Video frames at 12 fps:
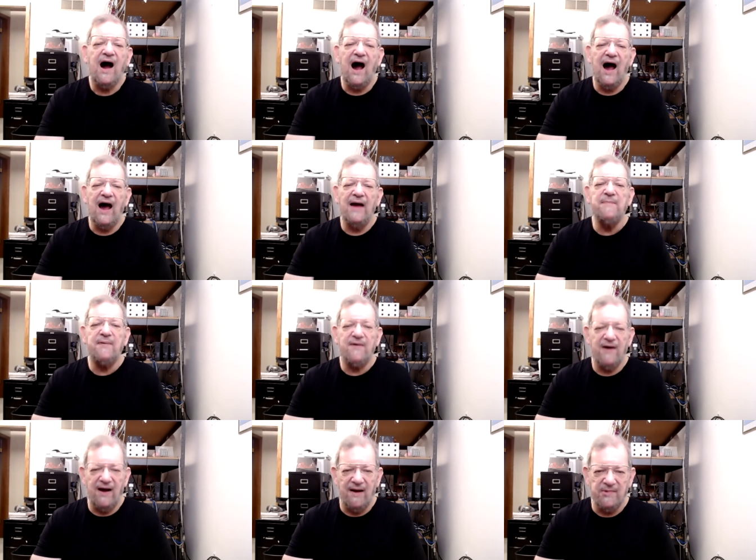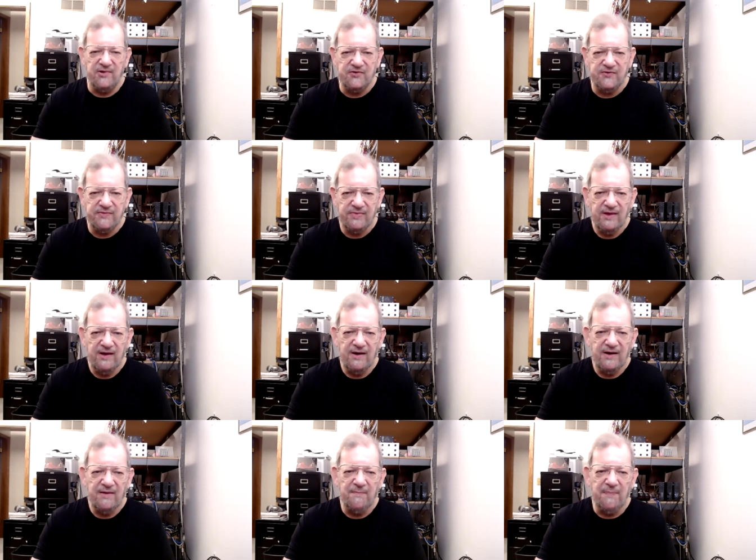I promise
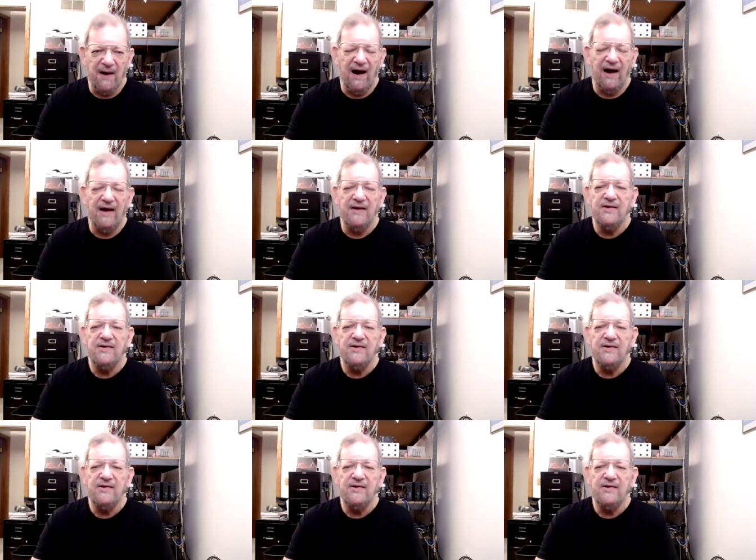by